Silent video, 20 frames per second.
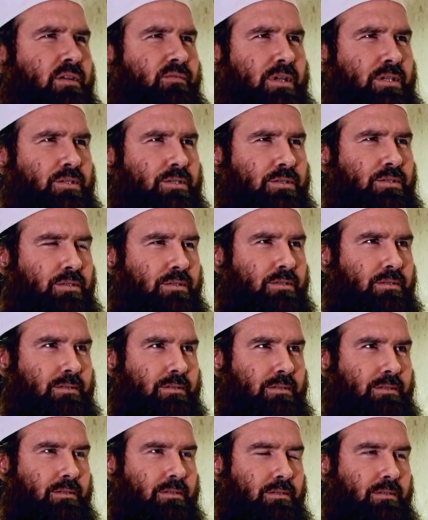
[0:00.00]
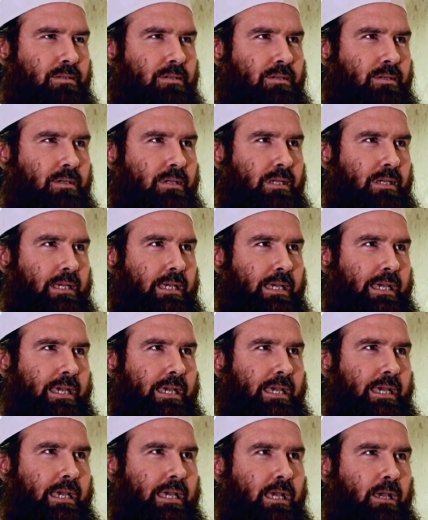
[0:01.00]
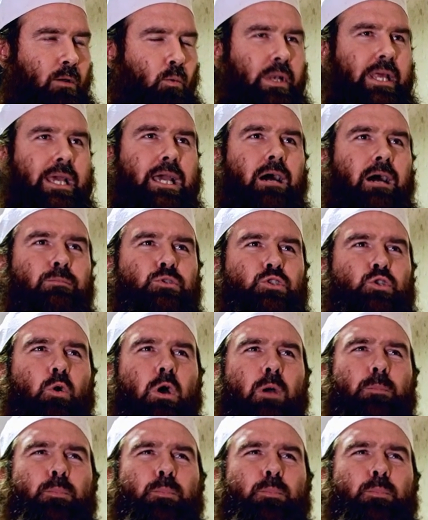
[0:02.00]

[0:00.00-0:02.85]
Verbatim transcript: us, when it comes to our